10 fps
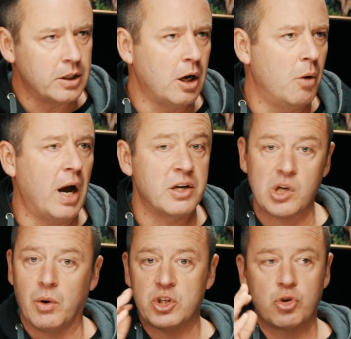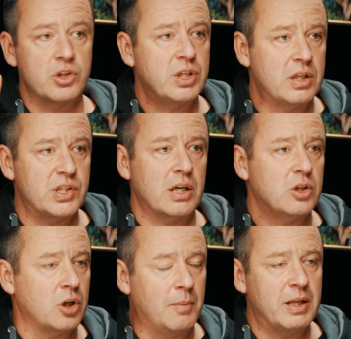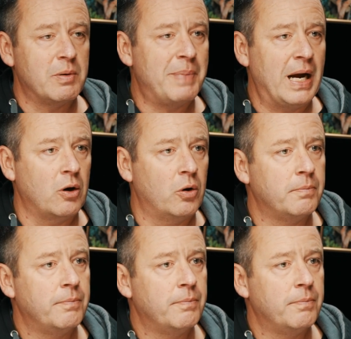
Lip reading: and so I trusted the second time and they were bang on.